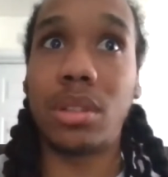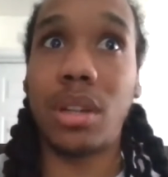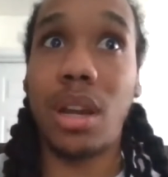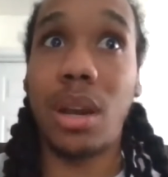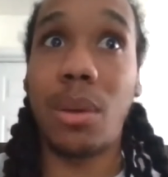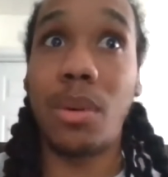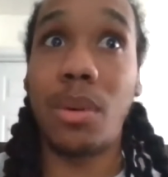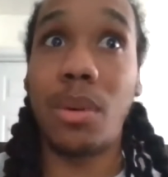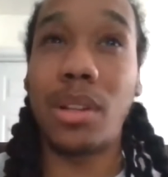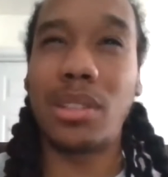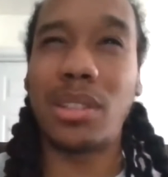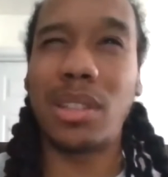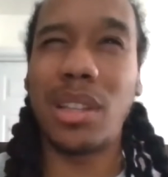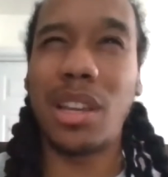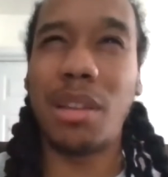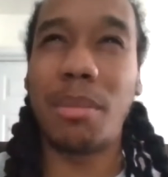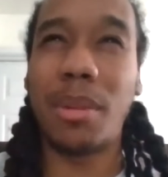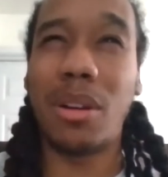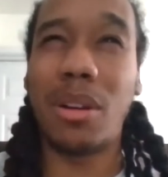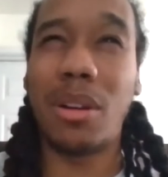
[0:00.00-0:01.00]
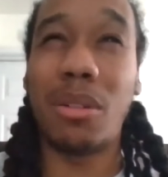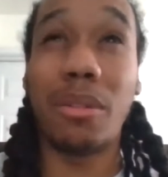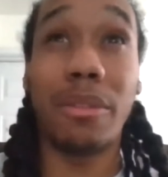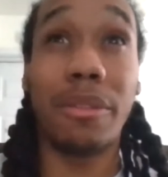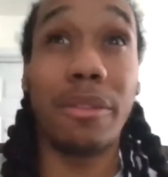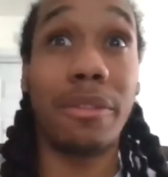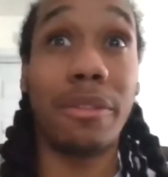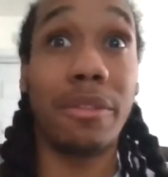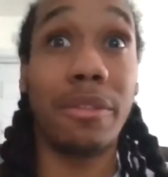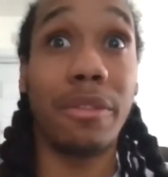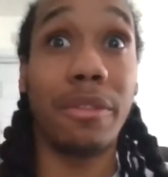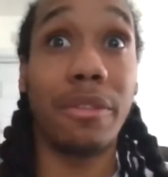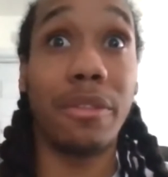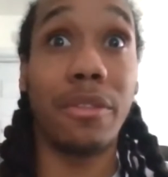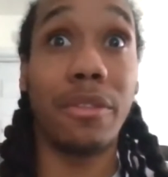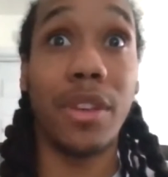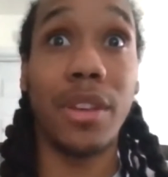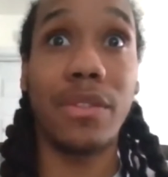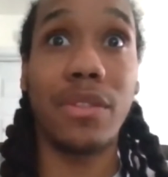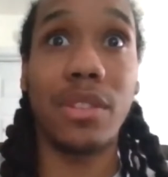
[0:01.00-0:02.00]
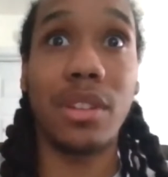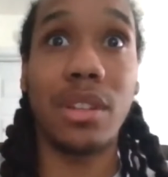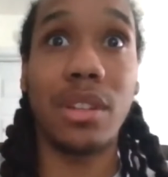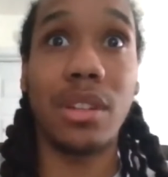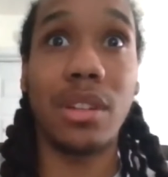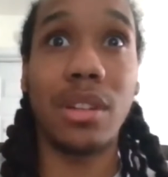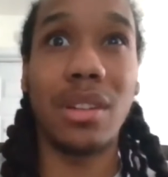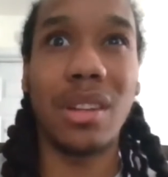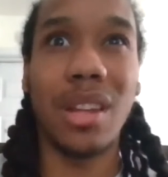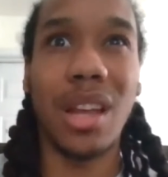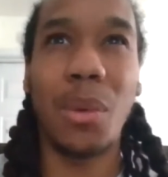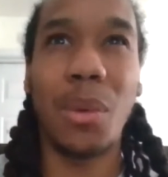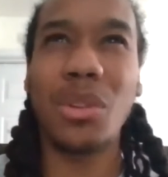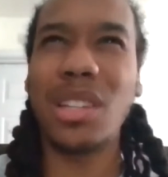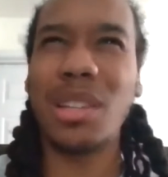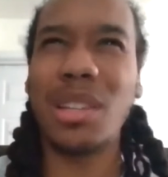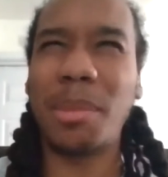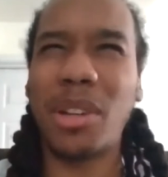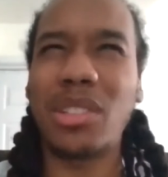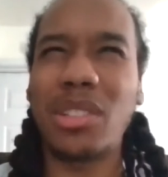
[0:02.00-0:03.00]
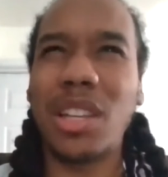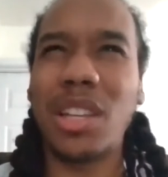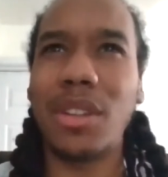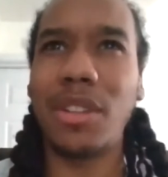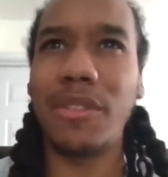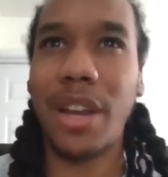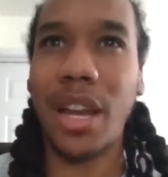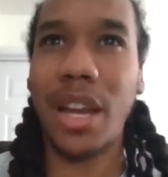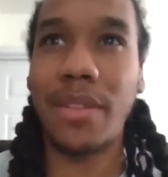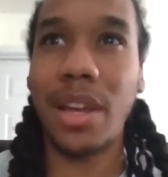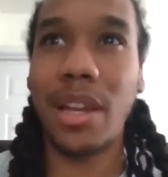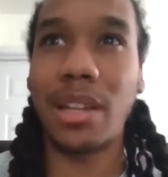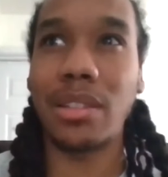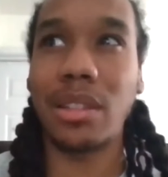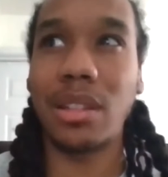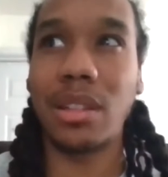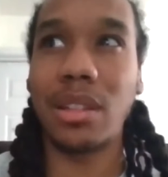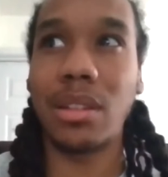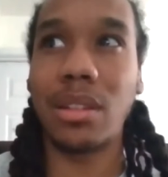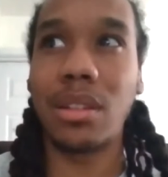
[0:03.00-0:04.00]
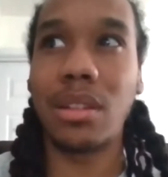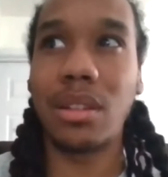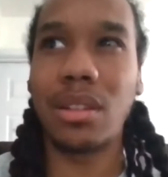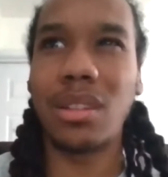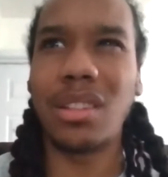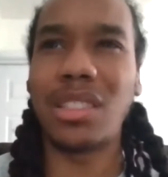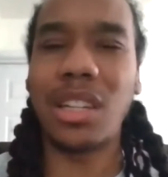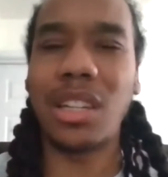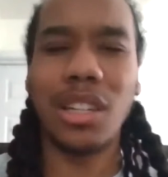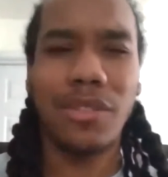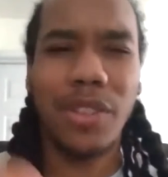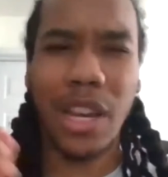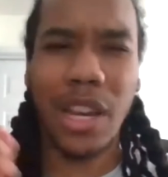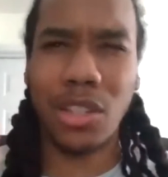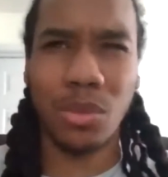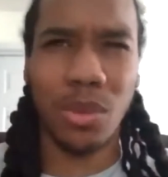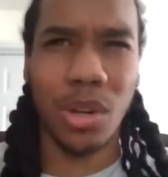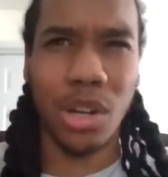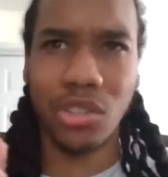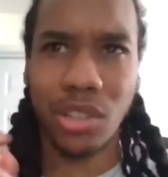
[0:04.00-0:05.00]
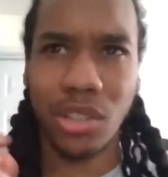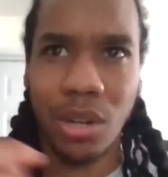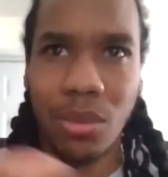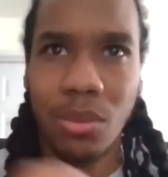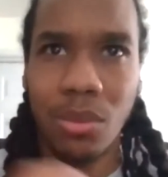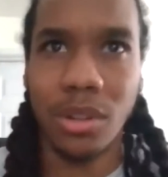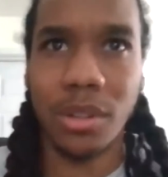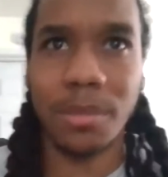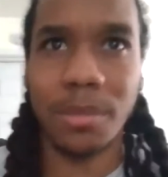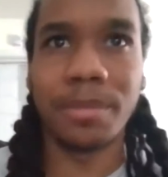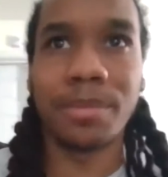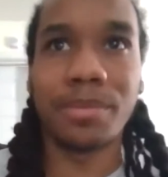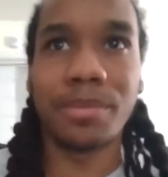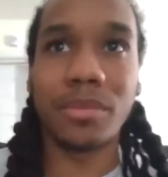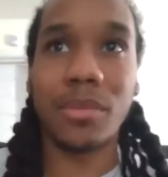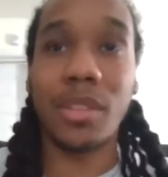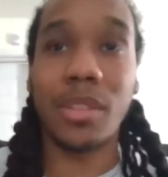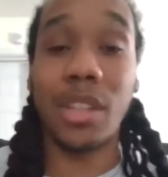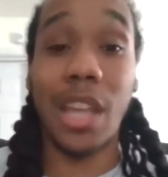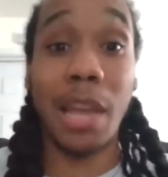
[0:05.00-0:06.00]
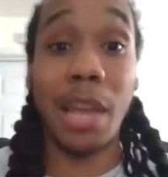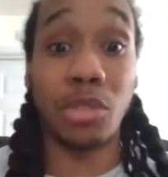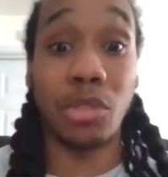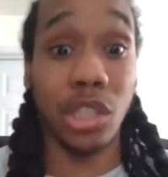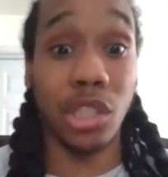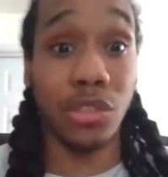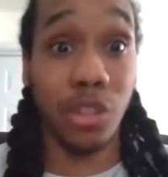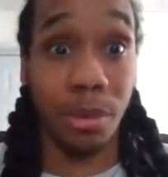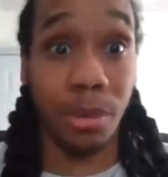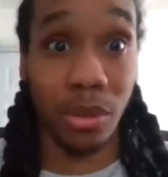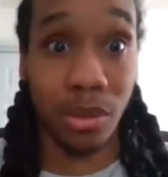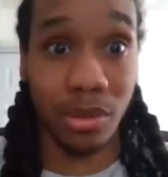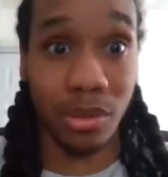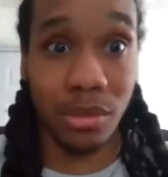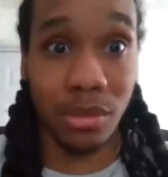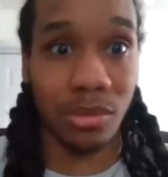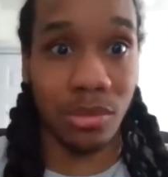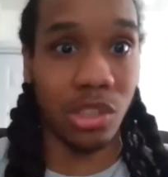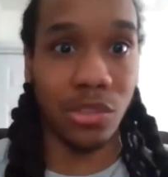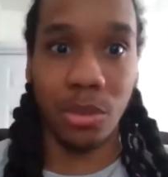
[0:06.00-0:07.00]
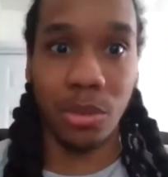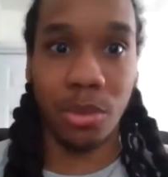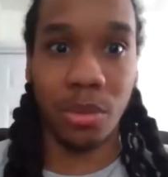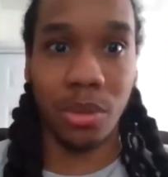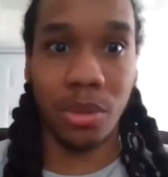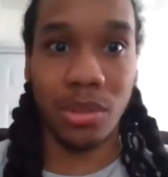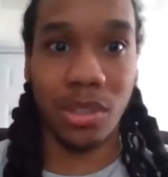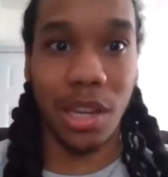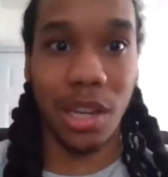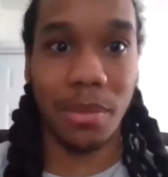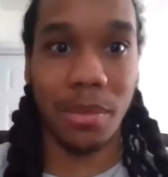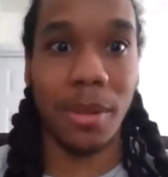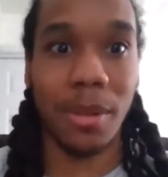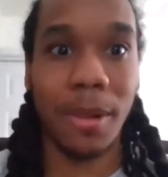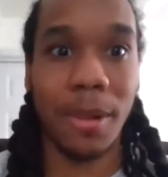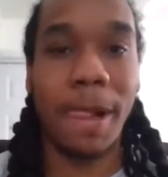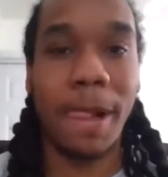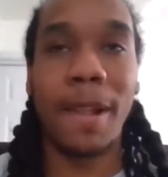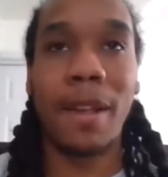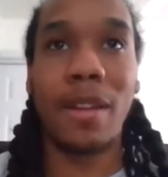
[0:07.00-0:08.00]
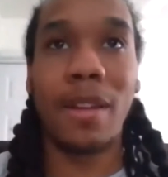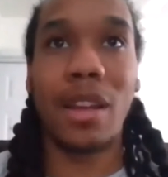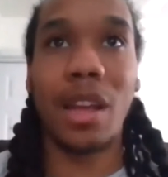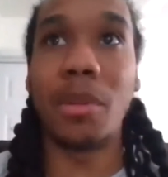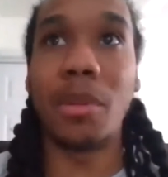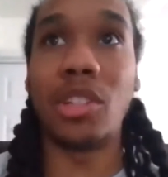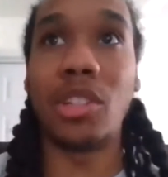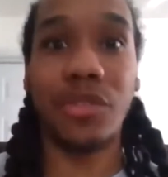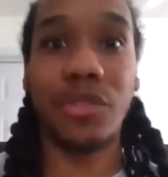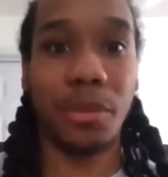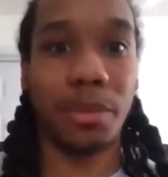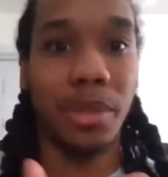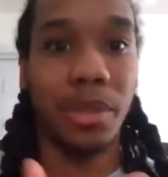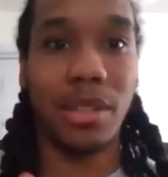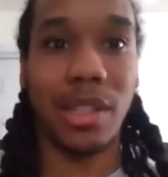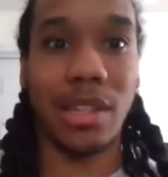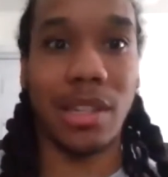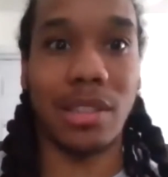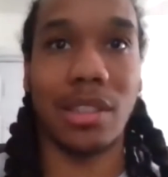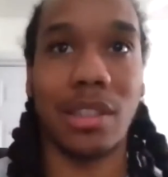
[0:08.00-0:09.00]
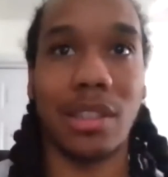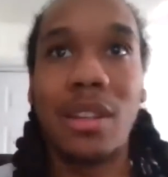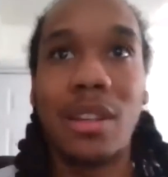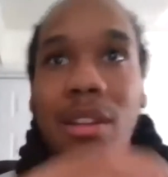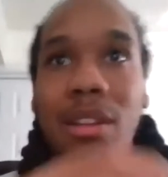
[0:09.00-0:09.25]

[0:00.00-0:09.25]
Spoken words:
I want to say about 50, I want to say about 75 actually. Yeah, 75 to 100 I ordered. Games just for prototyping. I mean, just for play testing.